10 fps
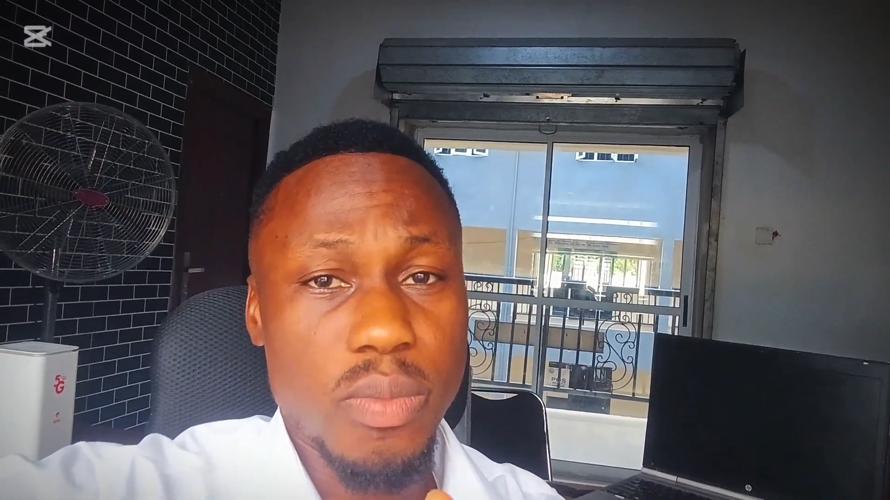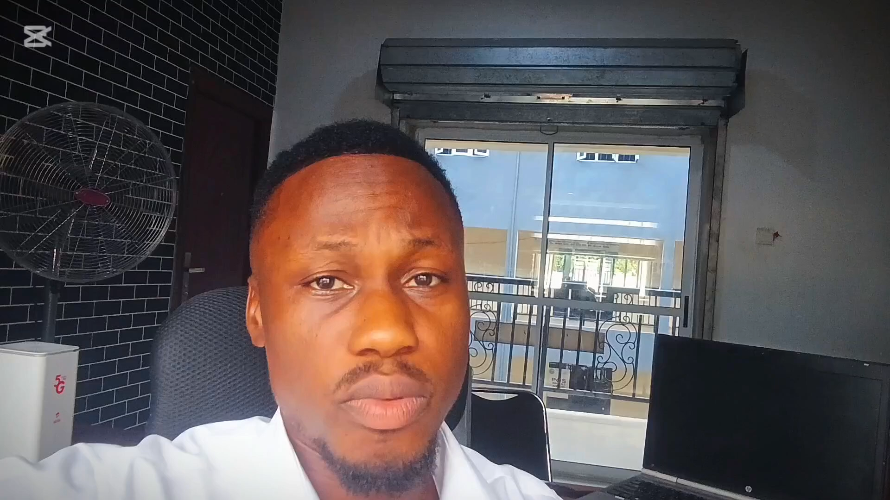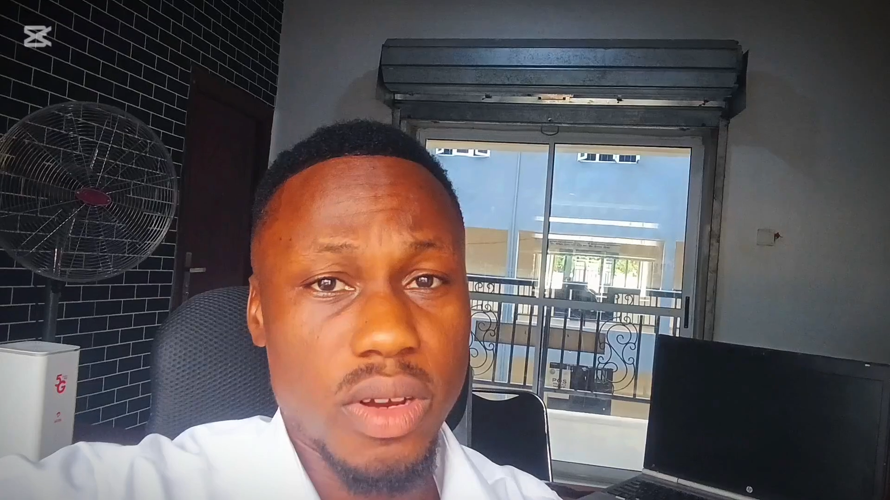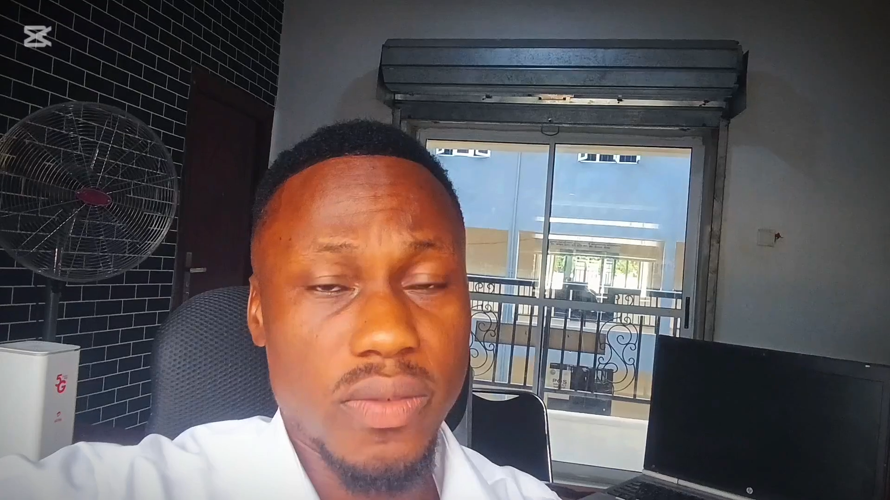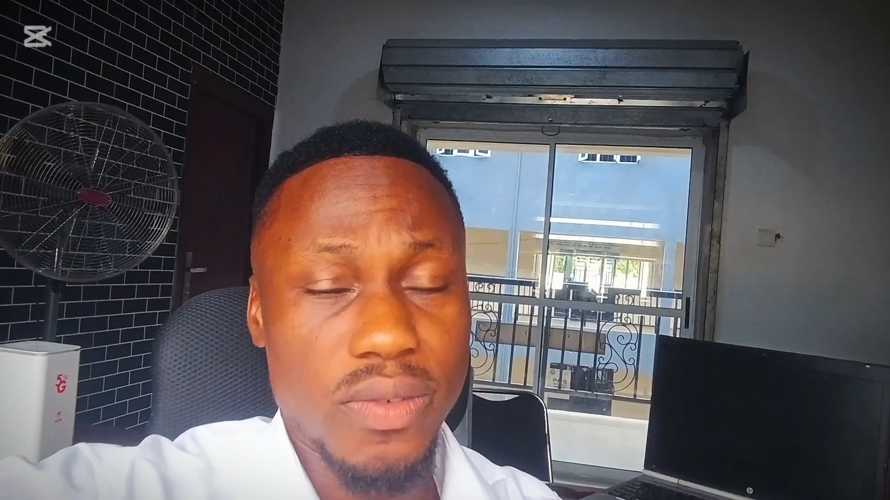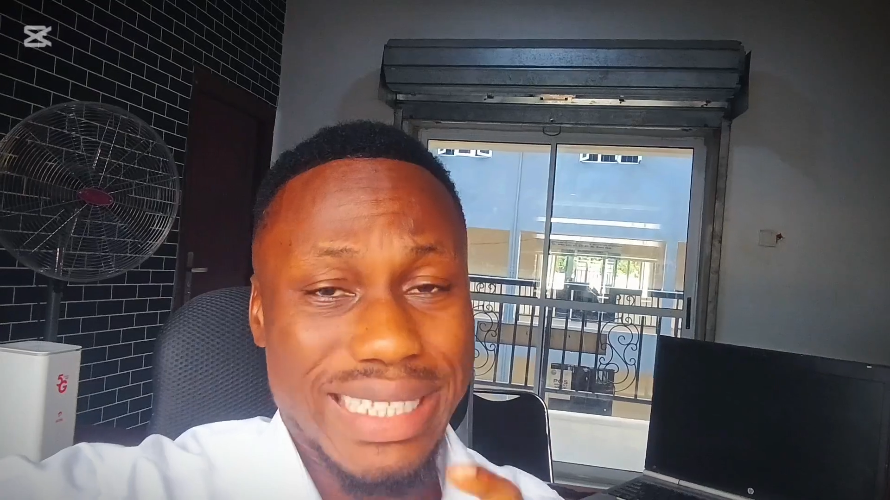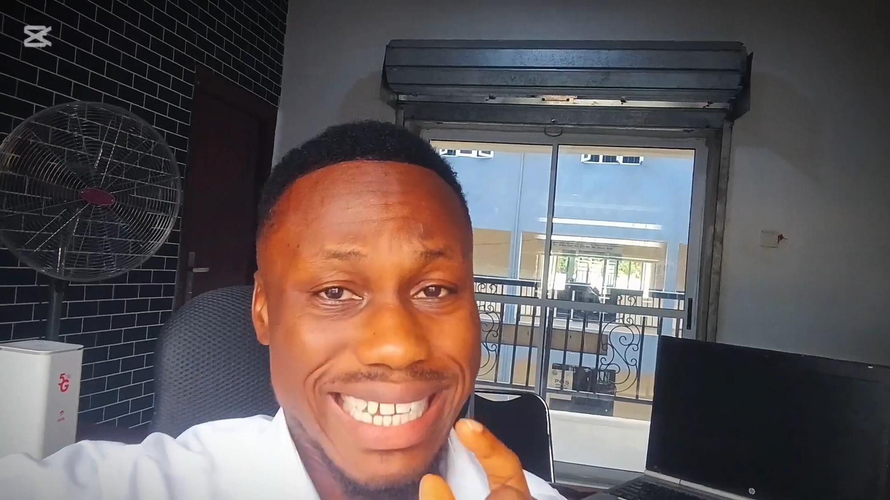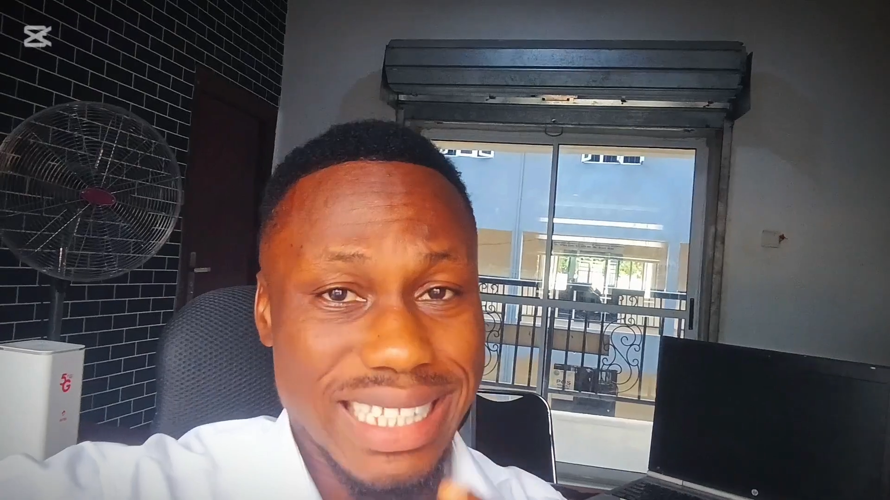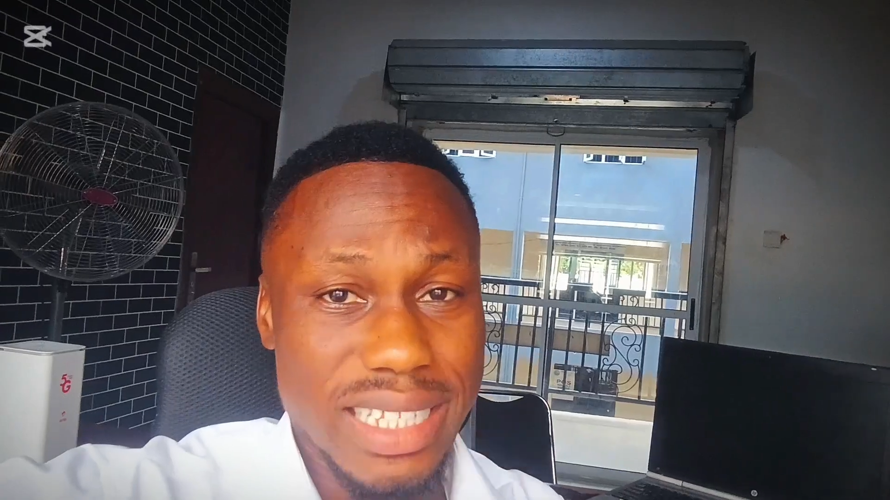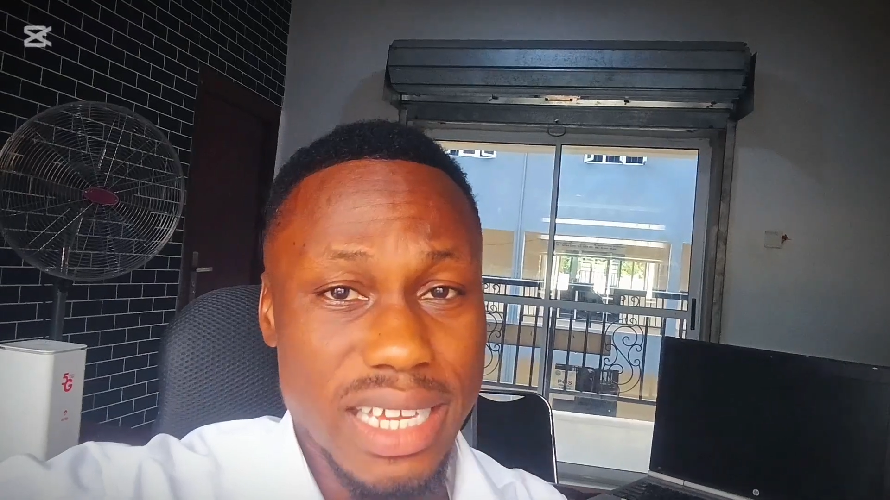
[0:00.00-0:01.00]
your point for
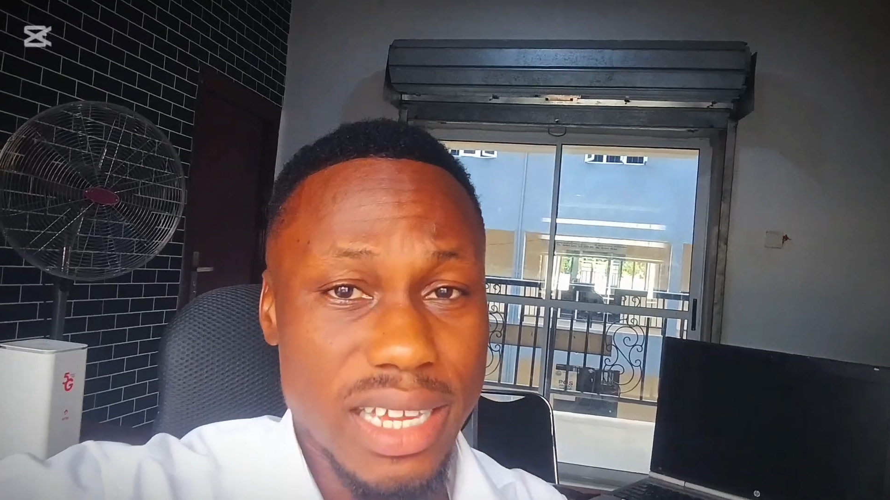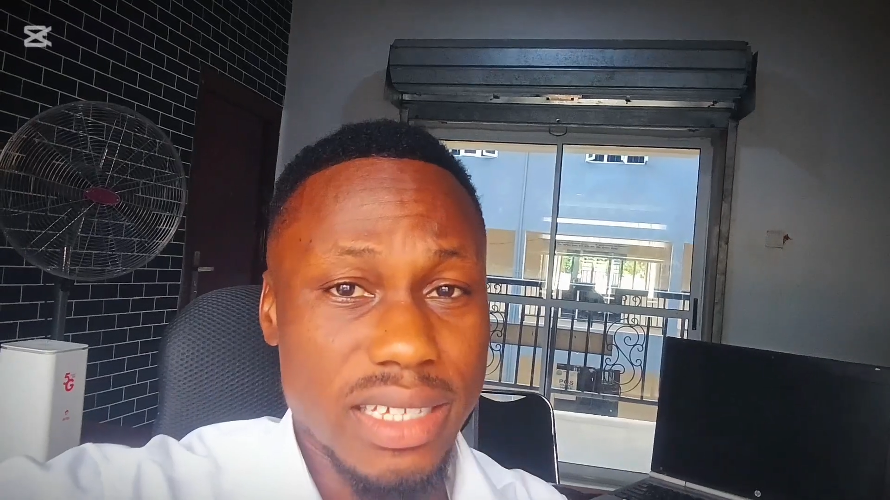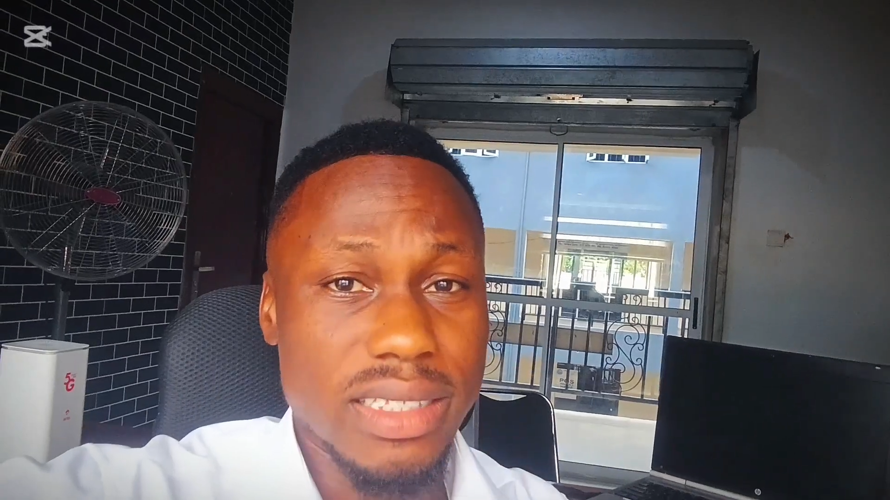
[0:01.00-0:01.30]
that day.